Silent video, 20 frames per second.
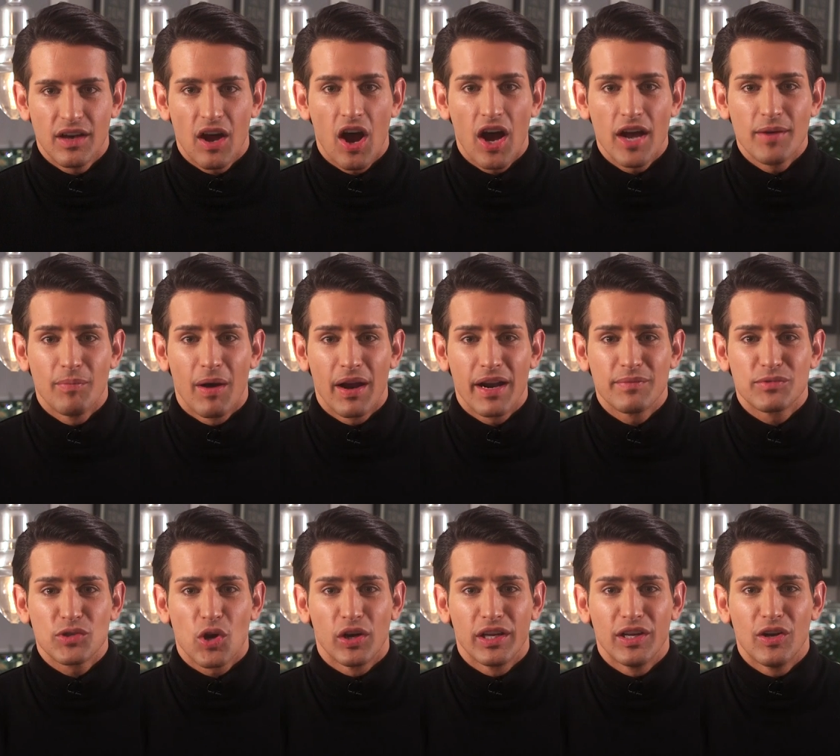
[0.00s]
Hi, my
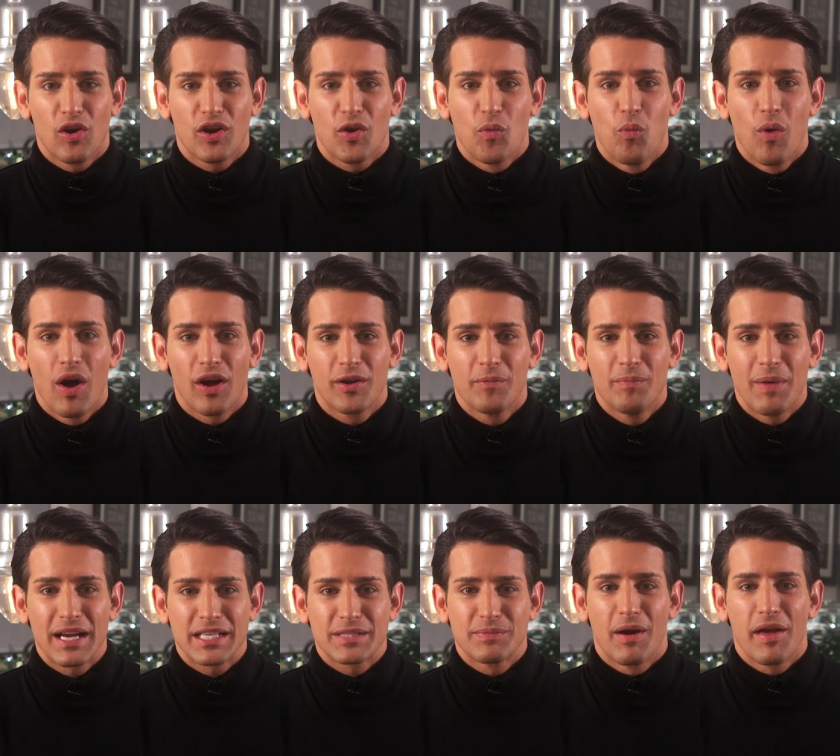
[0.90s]
name's Ollie Locke and welcome
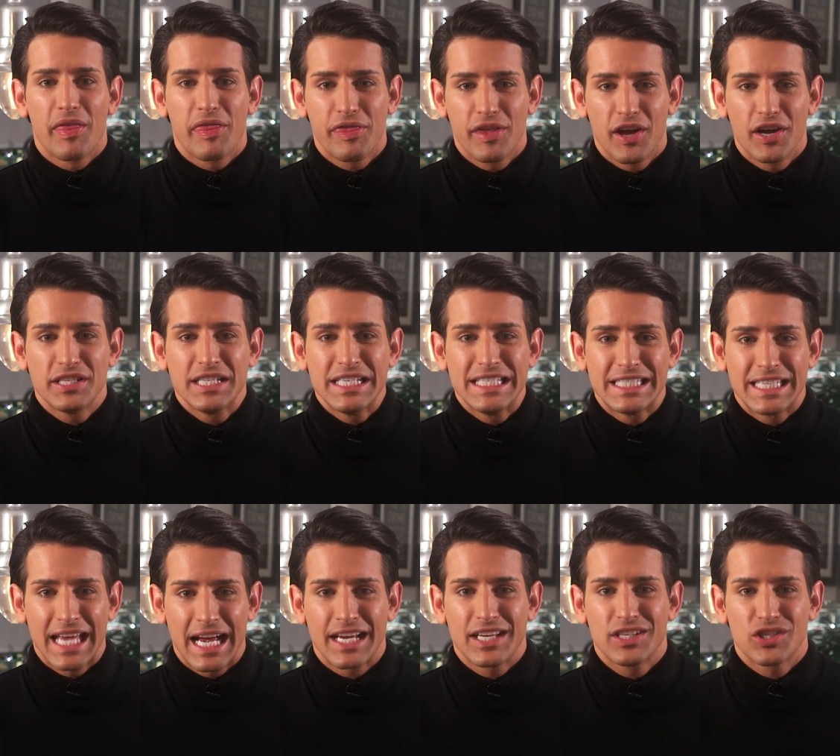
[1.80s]
back to my
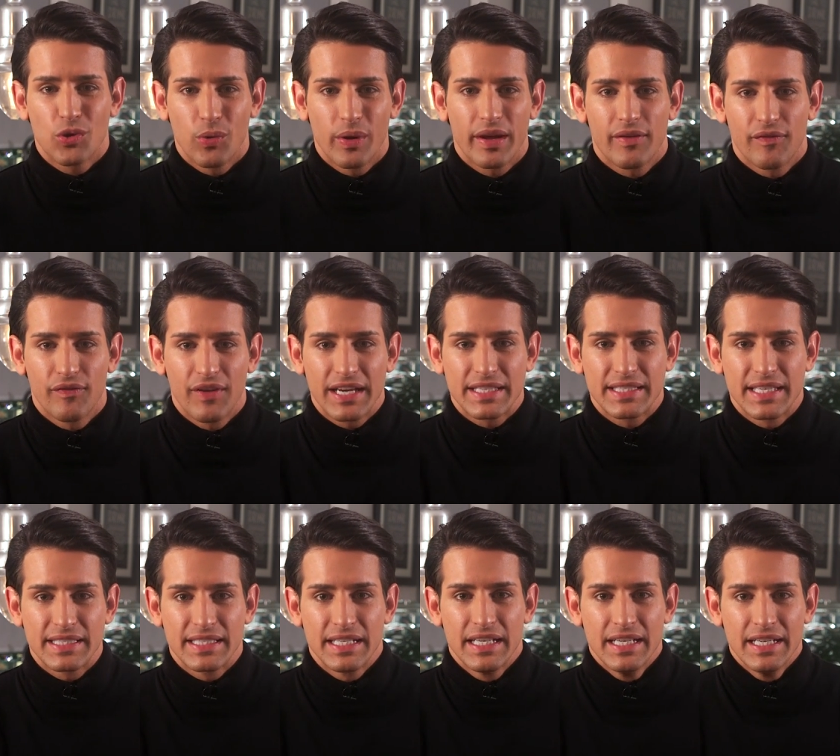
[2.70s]
30-second quick
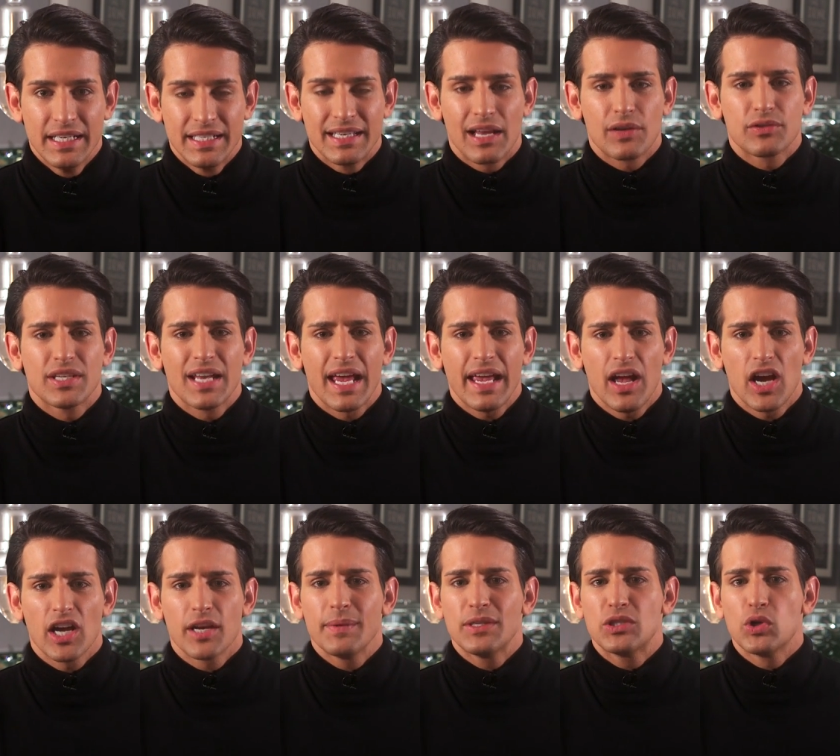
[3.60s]
fixes. Now today
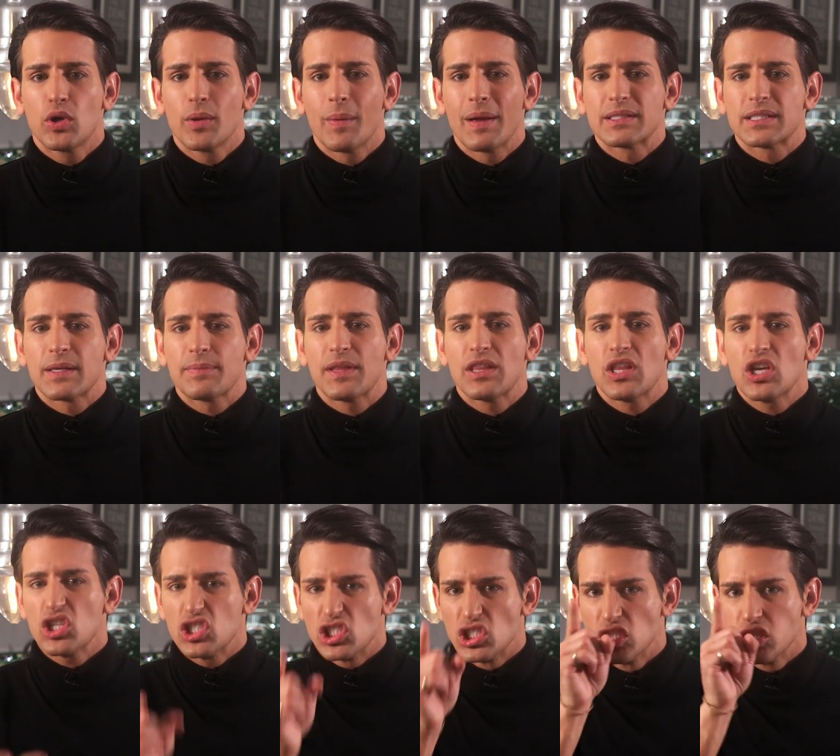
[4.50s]
I'm going to be talking about something
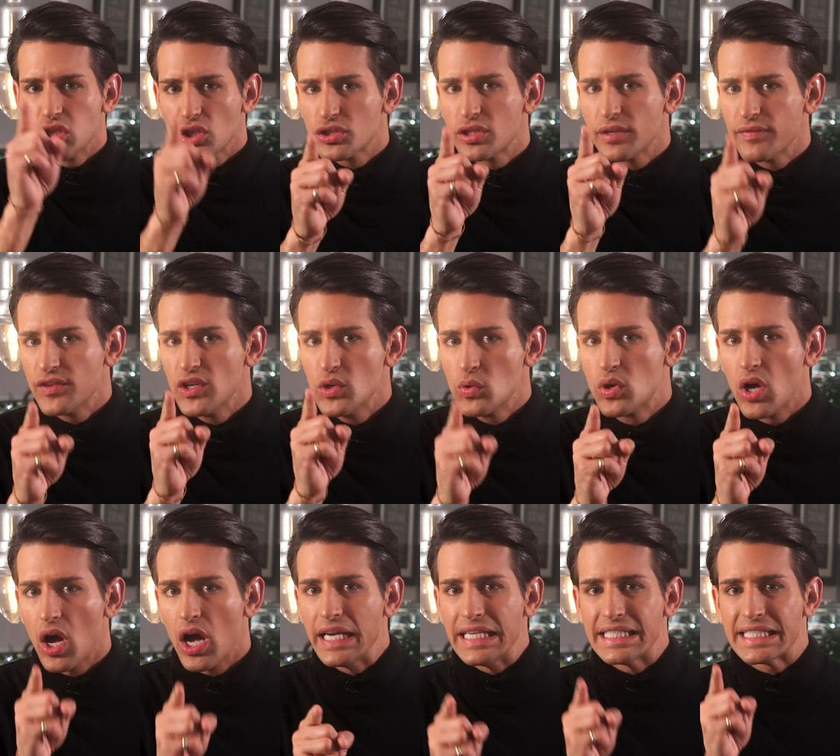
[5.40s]
that a lot of you
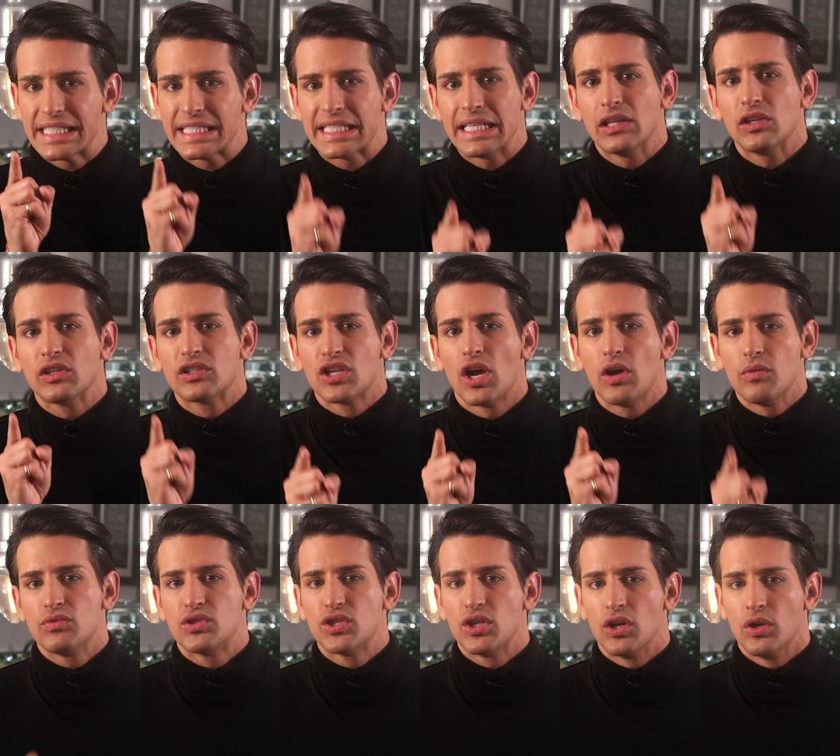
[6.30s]
guys still
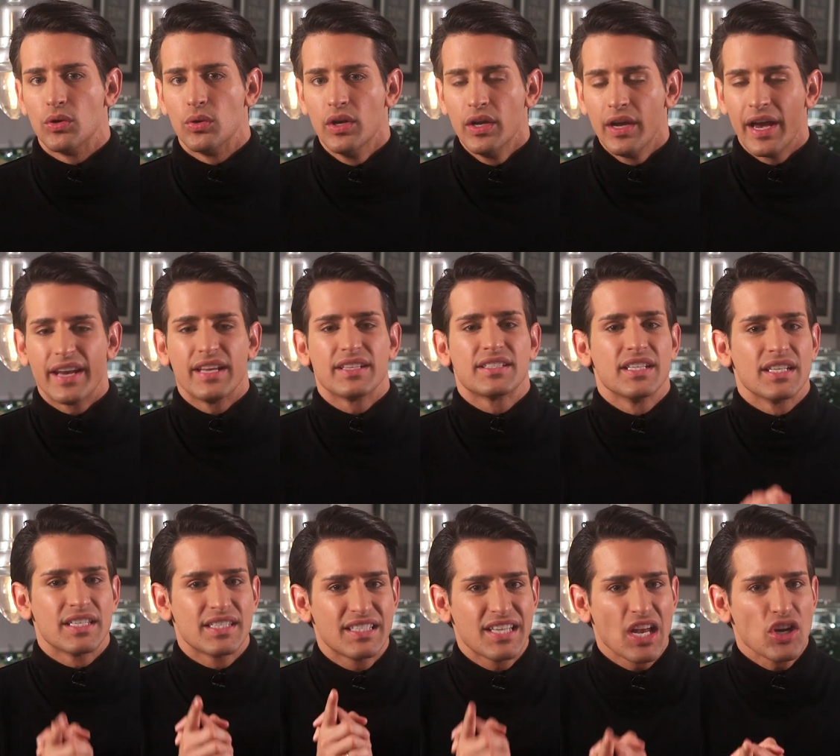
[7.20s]
don't do, and it's an
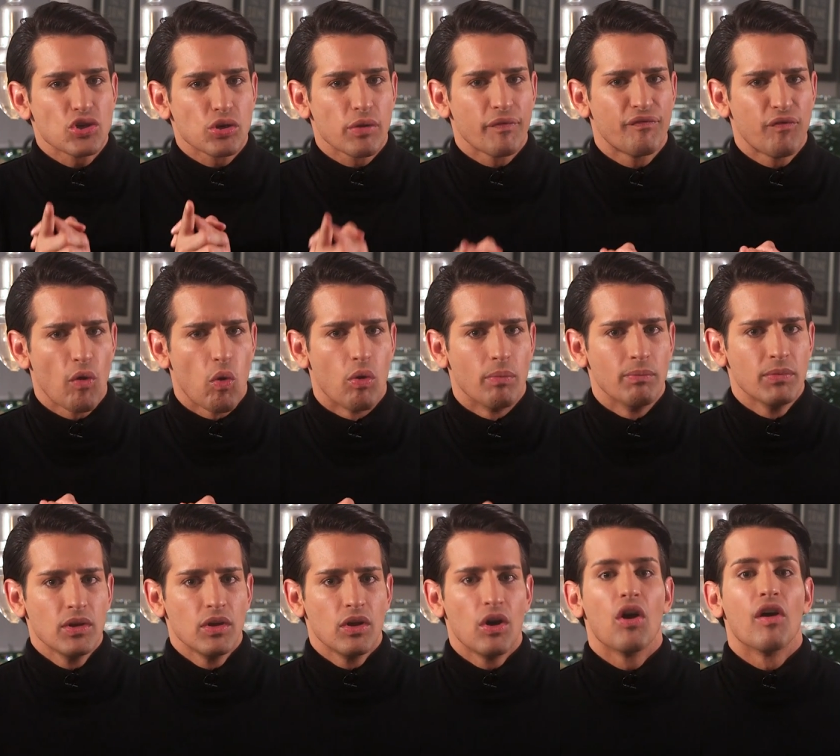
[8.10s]
essential form
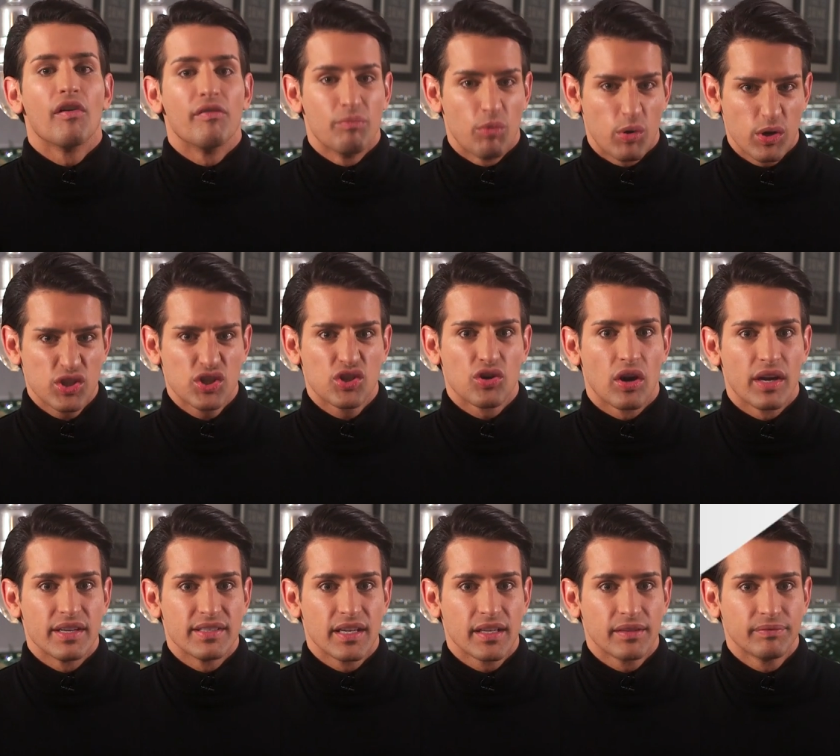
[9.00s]
of
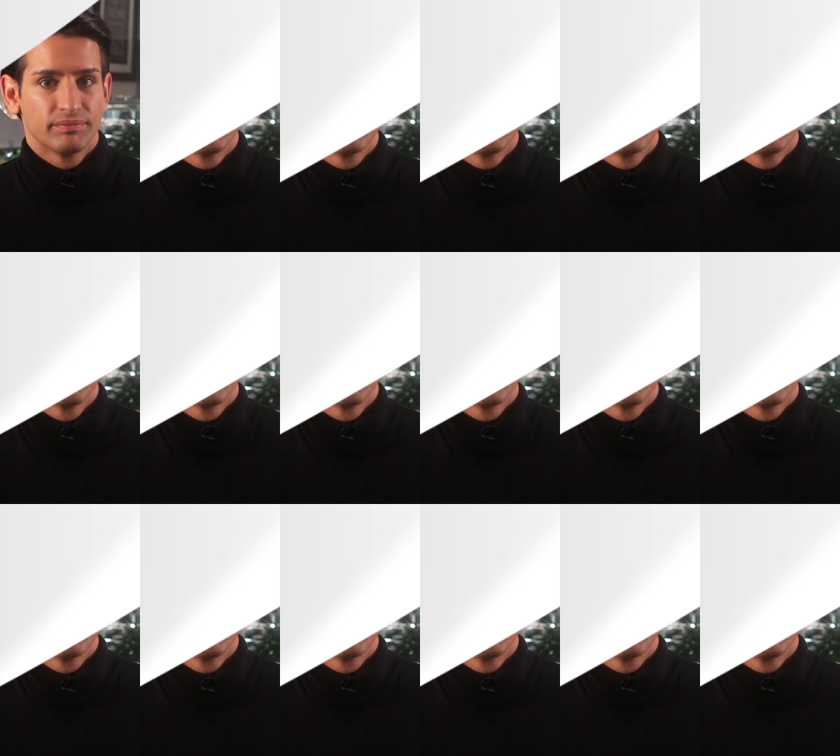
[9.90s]
moisturising.